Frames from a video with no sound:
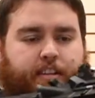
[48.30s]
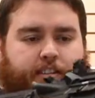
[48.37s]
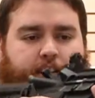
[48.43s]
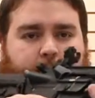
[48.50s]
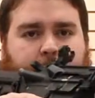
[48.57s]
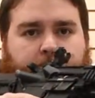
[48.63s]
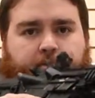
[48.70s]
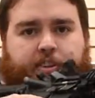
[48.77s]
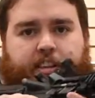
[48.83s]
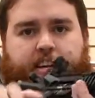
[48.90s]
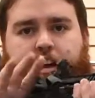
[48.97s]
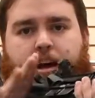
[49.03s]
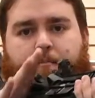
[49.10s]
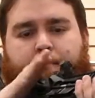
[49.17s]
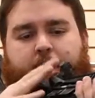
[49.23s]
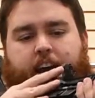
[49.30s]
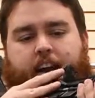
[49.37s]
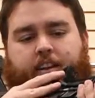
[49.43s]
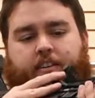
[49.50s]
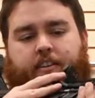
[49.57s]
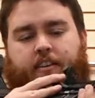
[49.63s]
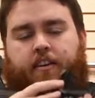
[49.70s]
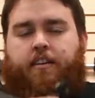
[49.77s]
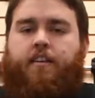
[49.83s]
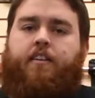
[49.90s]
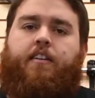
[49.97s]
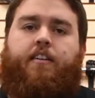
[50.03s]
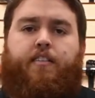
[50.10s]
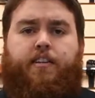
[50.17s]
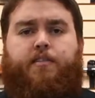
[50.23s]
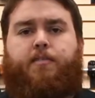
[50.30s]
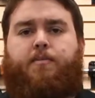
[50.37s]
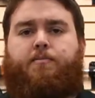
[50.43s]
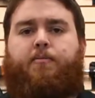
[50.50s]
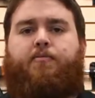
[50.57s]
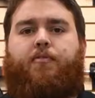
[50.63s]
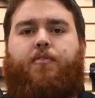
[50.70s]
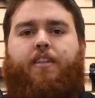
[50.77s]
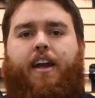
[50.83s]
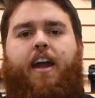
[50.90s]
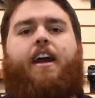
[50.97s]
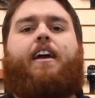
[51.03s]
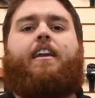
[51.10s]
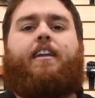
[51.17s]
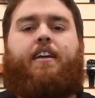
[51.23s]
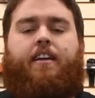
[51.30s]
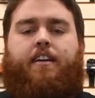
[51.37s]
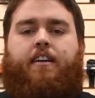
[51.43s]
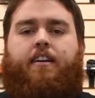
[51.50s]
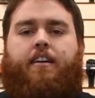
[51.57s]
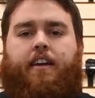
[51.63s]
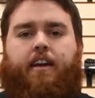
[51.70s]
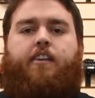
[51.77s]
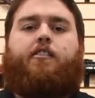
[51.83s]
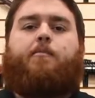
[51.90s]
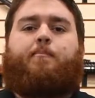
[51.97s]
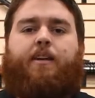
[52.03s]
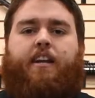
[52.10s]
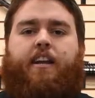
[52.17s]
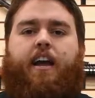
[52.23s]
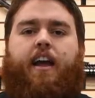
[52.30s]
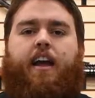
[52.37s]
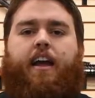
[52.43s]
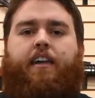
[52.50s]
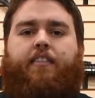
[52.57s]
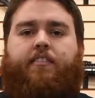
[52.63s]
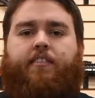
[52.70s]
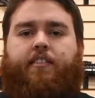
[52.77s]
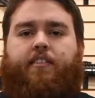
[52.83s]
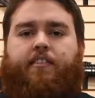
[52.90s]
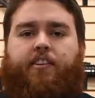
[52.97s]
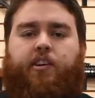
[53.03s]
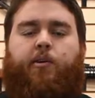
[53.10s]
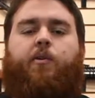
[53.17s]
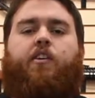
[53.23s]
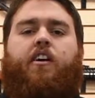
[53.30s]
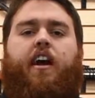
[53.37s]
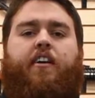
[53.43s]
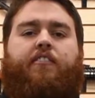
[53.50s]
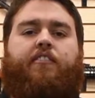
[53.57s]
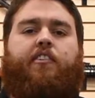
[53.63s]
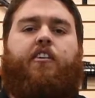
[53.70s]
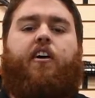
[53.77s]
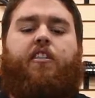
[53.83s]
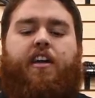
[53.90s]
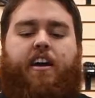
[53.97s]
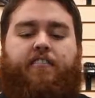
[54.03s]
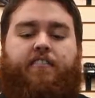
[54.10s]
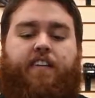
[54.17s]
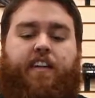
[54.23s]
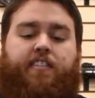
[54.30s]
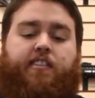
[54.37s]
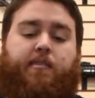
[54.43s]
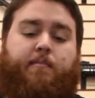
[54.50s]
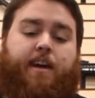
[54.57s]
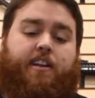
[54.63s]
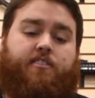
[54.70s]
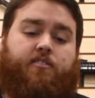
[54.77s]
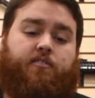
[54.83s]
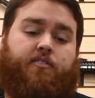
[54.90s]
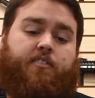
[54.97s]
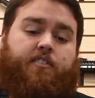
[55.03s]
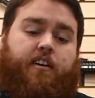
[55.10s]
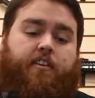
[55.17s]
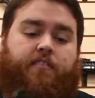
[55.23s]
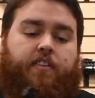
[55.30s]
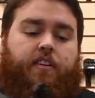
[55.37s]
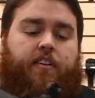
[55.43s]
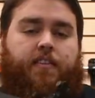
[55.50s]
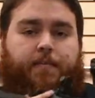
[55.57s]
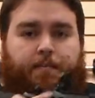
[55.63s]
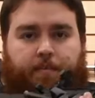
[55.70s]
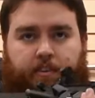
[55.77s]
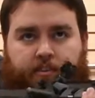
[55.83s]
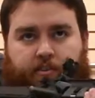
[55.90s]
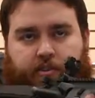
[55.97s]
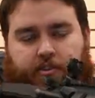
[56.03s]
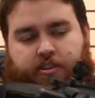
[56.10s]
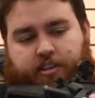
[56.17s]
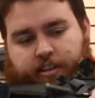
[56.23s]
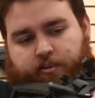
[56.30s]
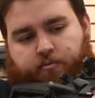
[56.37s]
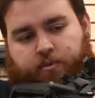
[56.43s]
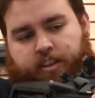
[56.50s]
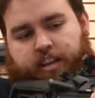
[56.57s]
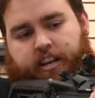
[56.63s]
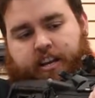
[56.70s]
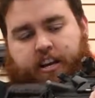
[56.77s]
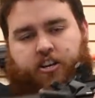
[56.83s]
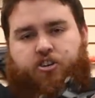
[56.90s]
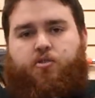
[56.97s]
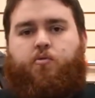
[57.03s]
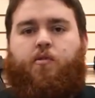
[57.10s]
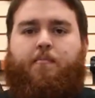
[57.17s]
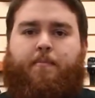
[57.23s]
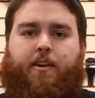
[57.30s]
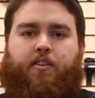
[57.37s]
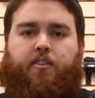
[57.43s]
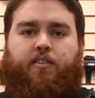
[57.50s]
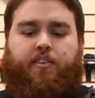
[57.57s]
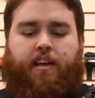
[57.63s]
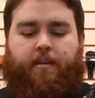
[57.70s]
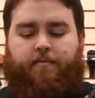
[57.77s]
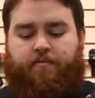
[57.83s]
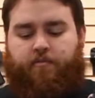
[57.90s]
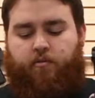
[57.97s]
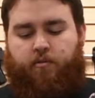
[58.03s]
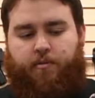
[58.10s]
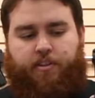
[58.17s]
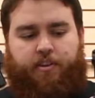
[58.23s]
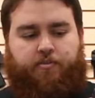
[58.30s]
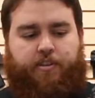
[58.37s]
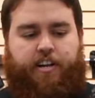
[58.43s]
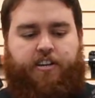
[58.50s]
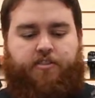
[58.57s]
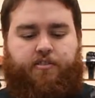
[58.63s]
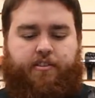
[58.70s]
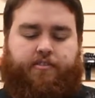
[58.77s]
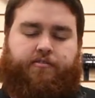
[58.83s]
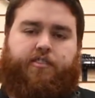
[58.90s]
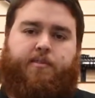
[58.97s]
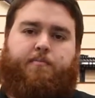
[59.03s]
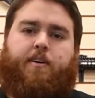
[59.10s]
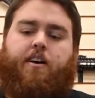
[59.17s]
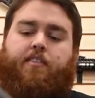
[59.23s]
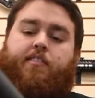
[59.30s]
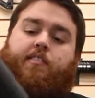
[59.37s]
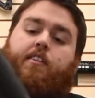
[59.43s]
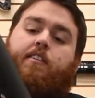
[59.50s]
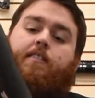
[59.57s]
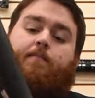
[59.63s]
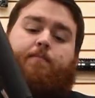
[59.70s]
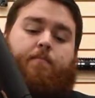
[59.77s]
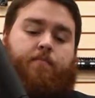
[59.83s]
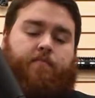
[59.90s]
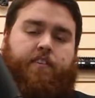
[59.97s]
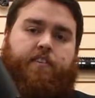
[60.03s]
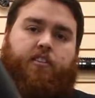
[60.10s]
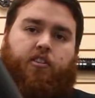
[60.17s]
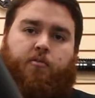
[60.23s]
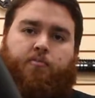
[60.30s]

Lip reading: that's going to be really compact. This was before they had ARP9s and QRFs and all that fancy magical stuff. So you just had a really nice short-barreled M4 with a great trigger response, very low